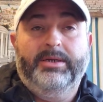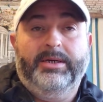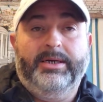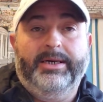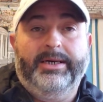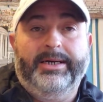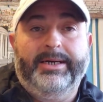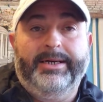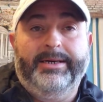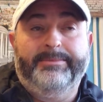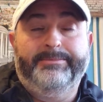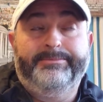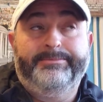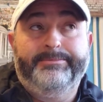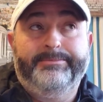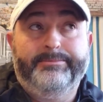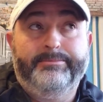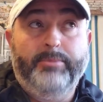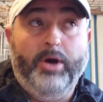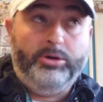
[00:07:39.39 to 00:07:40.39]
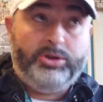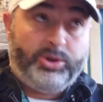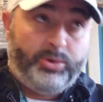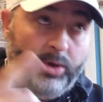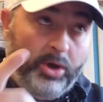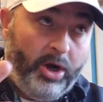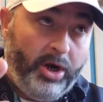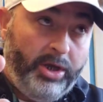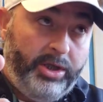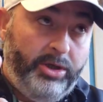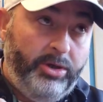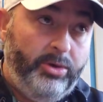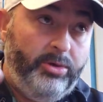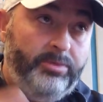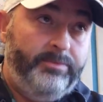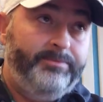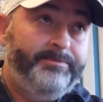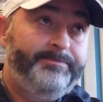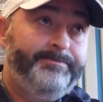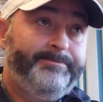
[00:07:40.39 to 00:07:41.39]
Most would
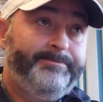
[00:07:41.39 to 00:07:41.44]
argue